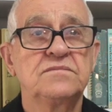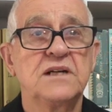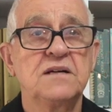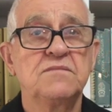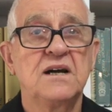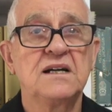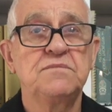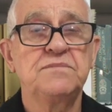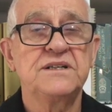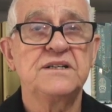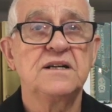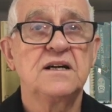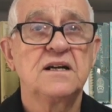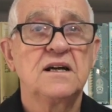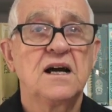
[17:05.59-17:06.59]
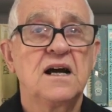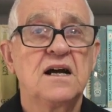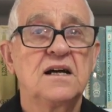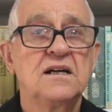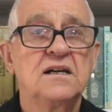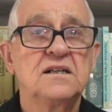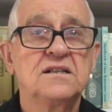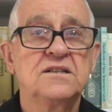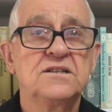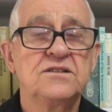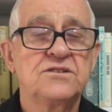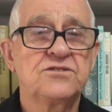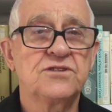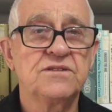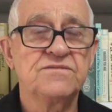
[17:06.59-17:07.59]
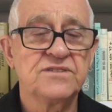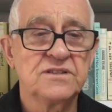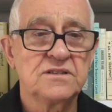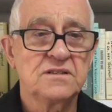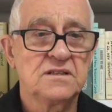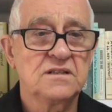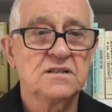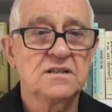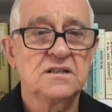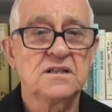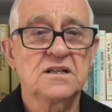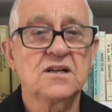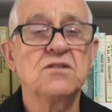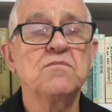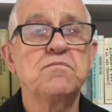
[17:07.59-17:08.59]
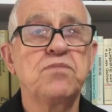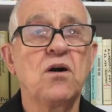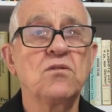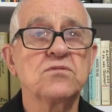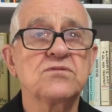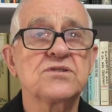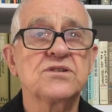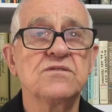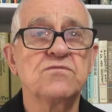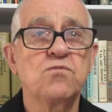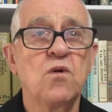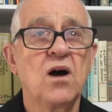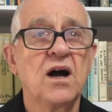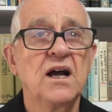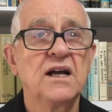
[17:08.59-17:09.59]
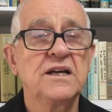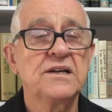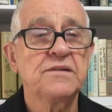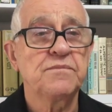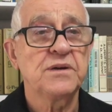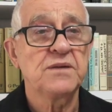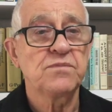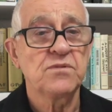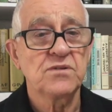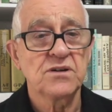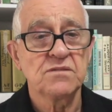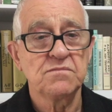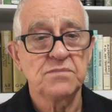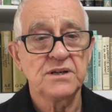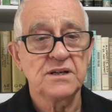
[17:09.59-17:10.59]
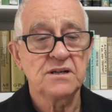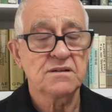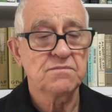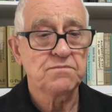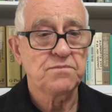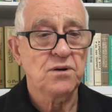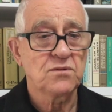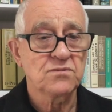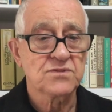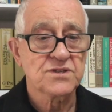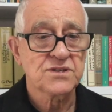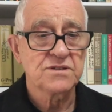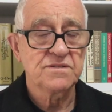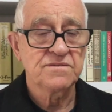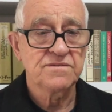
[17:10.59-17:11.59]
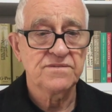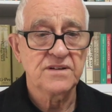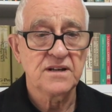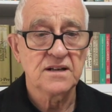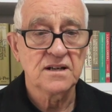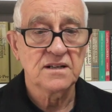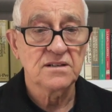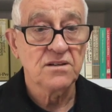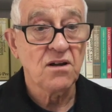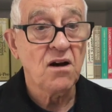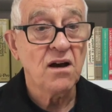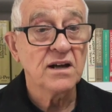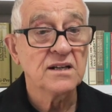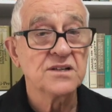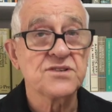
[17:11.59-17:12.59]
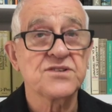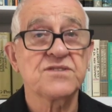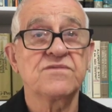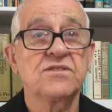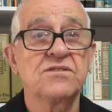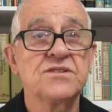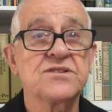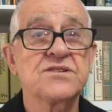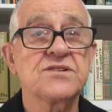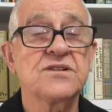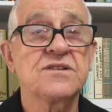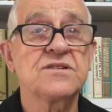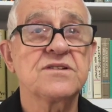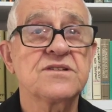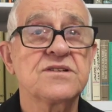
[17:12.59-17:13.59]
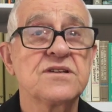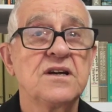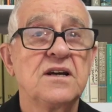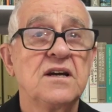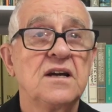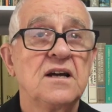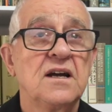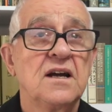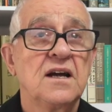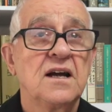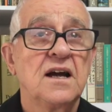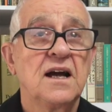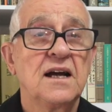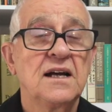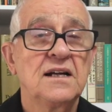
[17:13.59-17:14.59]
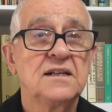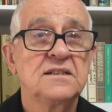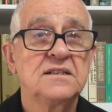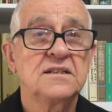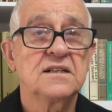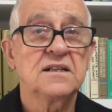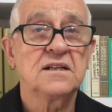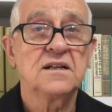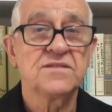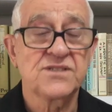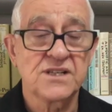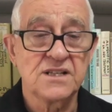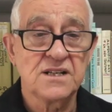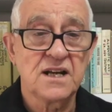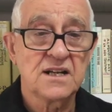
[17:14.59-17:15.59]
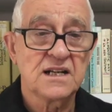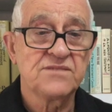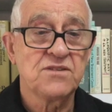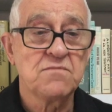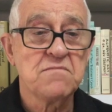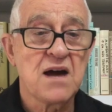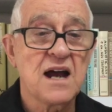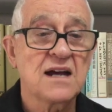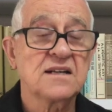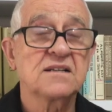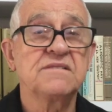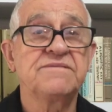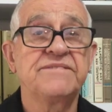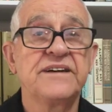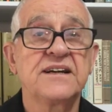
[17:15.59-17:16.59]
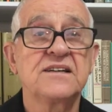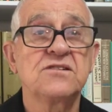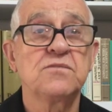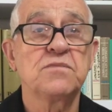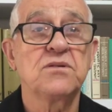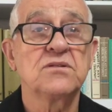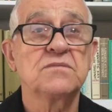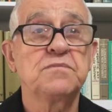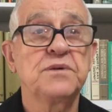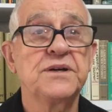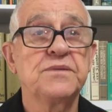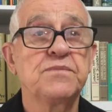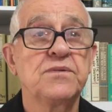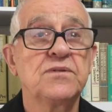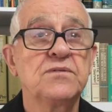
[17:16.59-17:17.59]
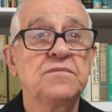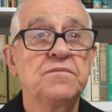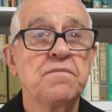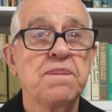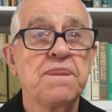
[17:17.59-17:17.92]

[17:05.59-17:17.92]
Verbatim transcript: they may be uh, driven in a compulsive way. People can be compulsive uh, liars, for instance, and uh, I've seen that have a marked effect upon people.